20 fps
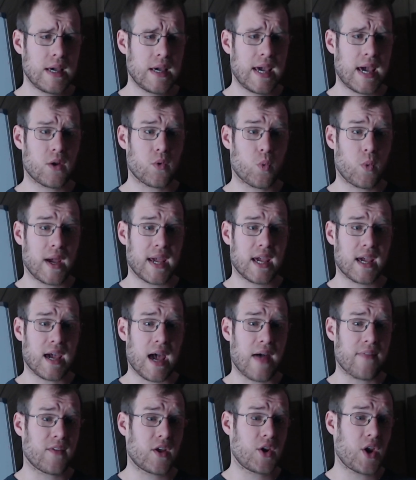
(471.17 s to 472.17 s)
and Wink
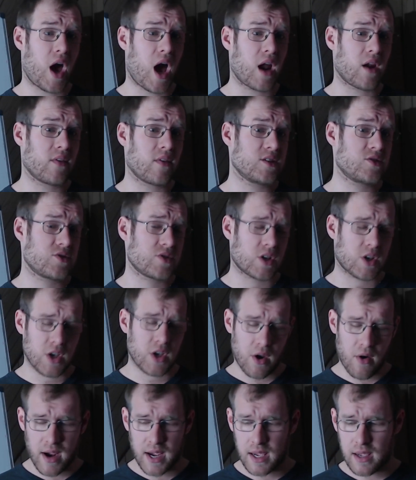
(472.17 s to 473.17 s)
on the Nautilus
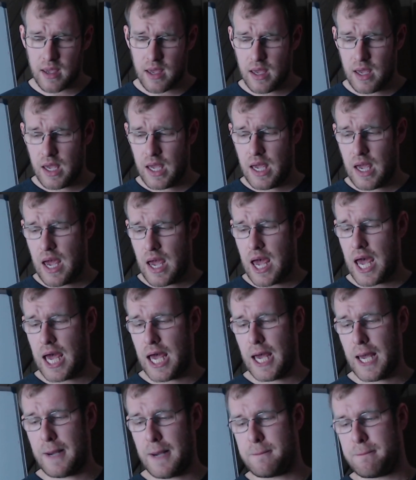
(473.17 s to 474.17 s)
securing,
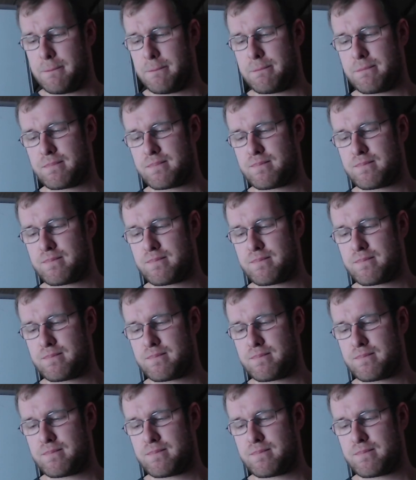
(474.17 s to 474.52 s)
um,